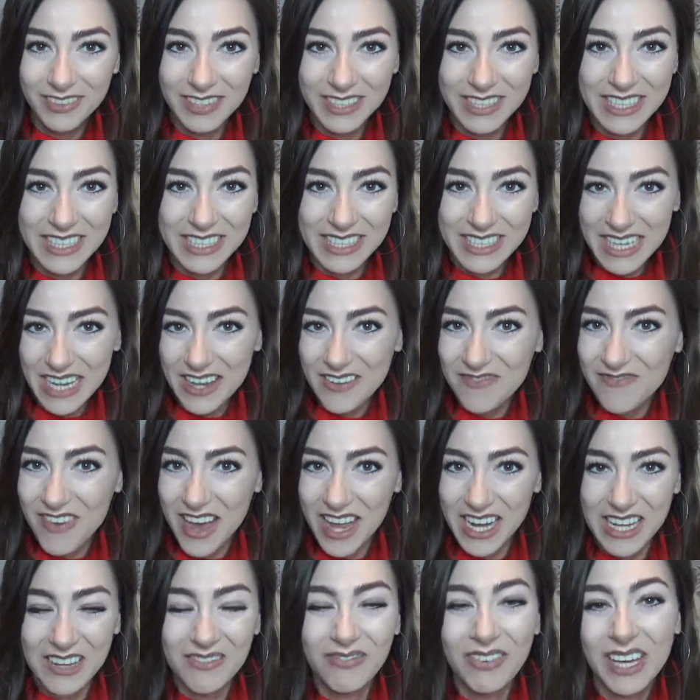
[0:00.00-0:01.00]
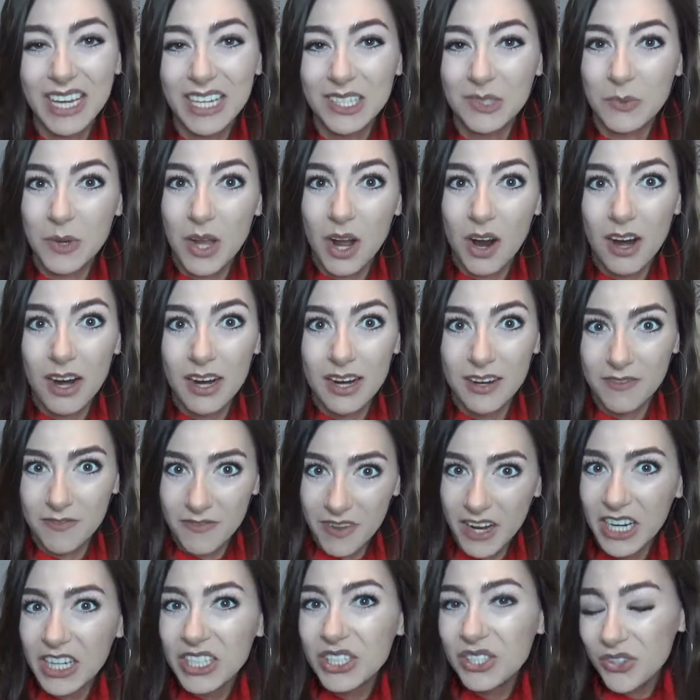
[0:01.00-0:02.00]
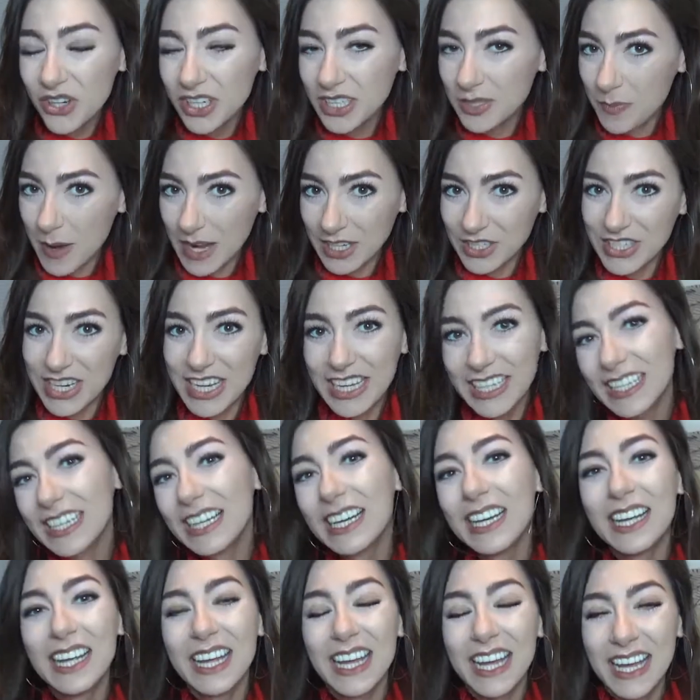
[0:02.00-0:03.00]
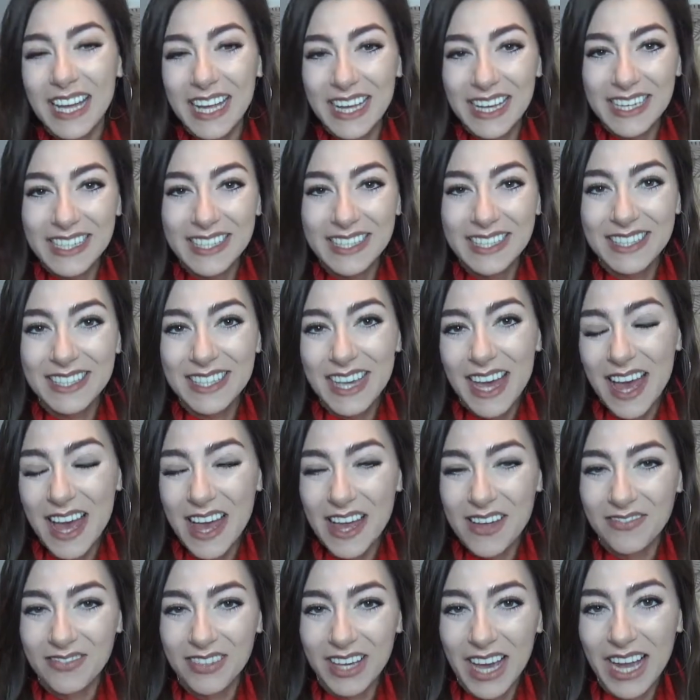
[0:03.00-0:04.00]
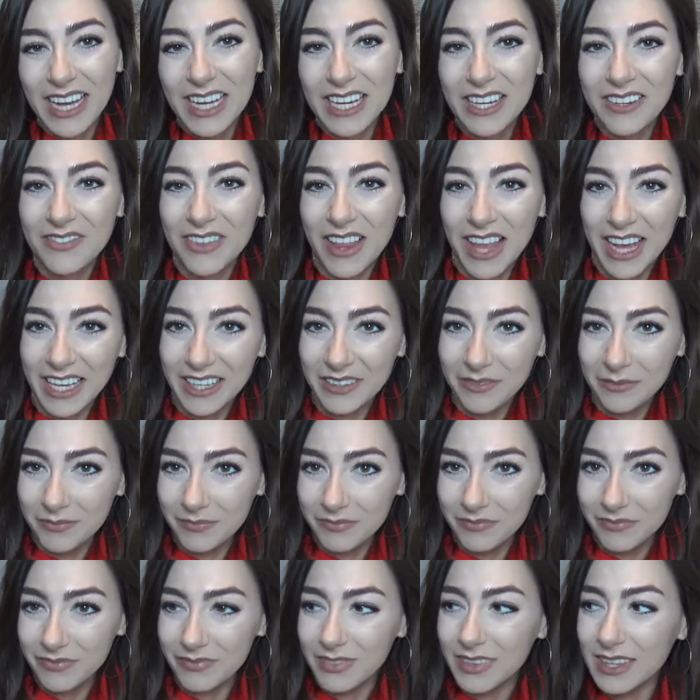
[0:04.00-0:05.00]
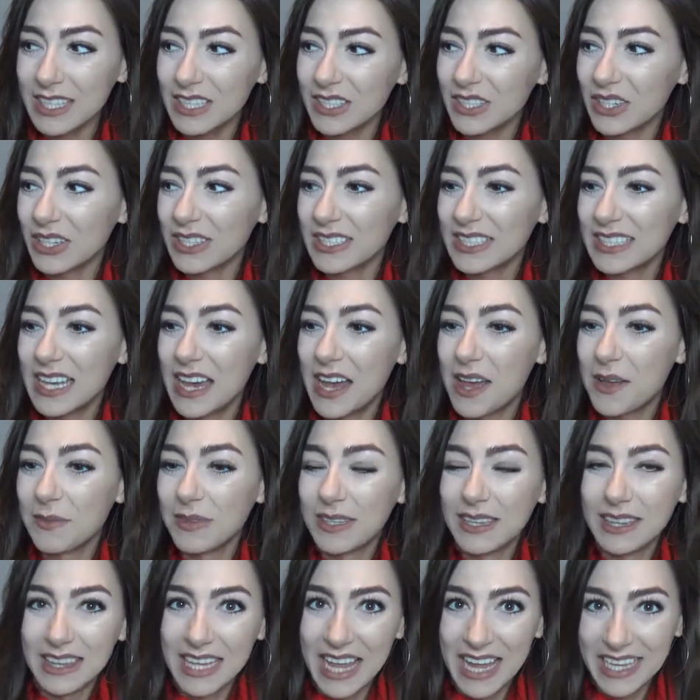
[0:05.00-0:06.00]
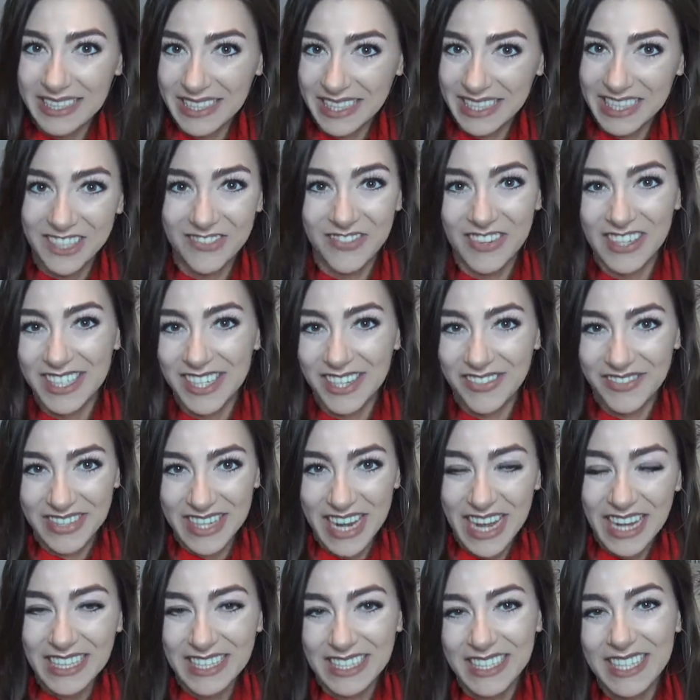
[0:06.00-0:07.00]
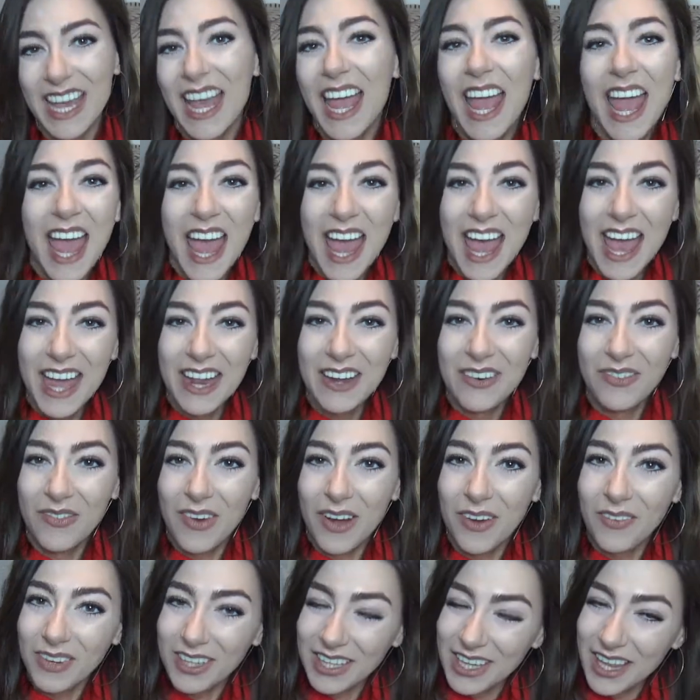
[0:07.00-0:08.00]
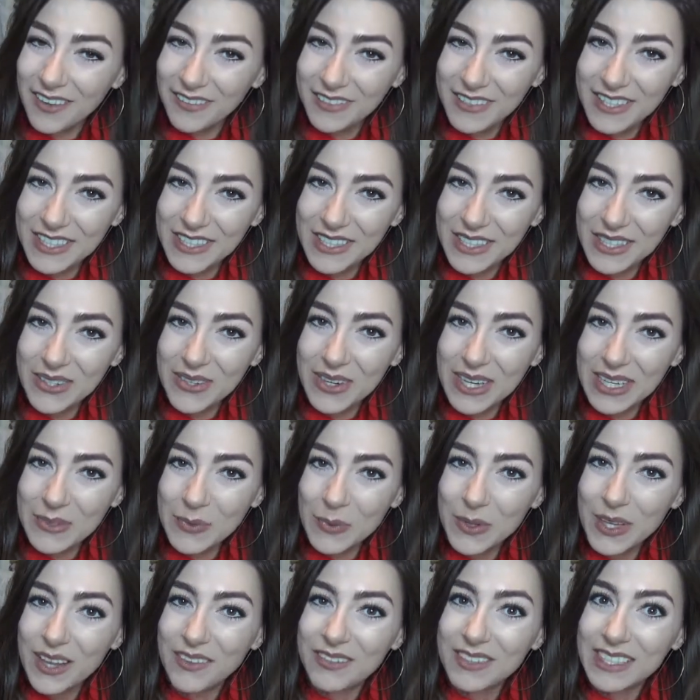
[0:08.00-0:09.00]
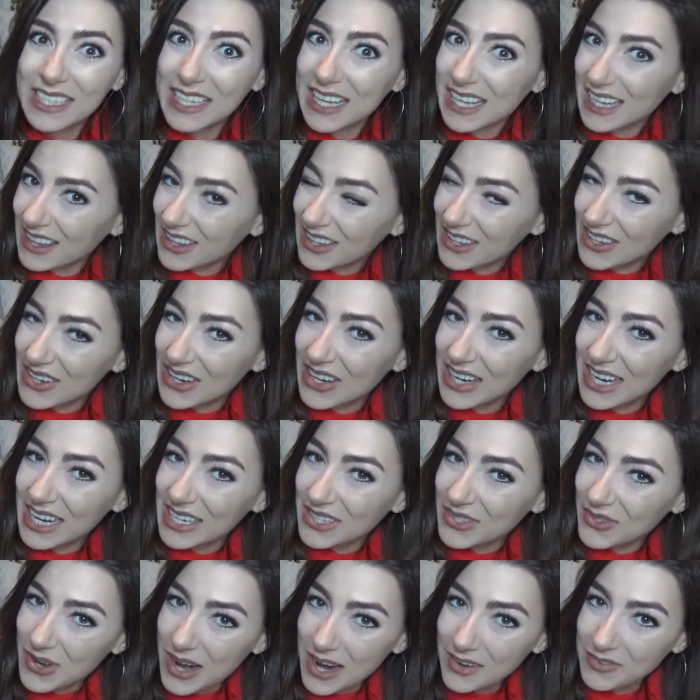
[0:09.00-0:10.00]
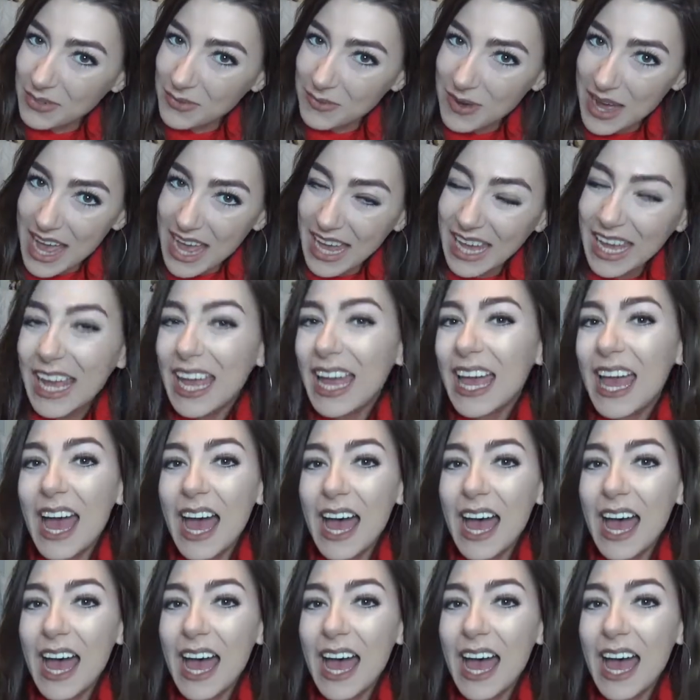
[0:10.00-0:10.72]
to save money, because we are on a very strict budget, is kind of like, these are some less expensive dates. And what we'll love to do is we'll love to get in the car and drive away,